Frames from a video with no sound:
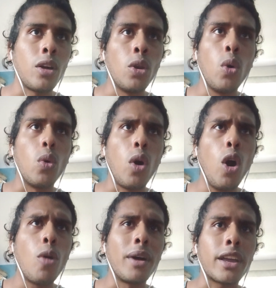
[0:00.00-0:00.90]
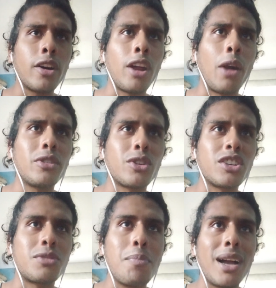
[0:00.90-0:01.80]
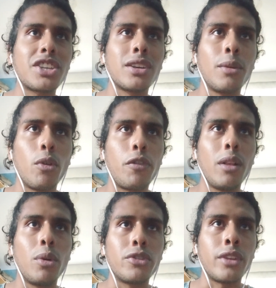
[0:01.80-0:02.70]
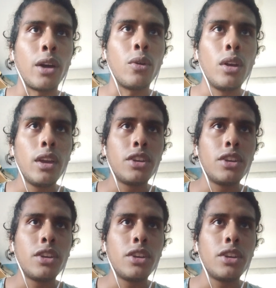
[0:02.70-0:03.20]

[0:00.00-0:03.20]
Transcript: Oh, no, oh my god, Harrison is smashing him with elbows now.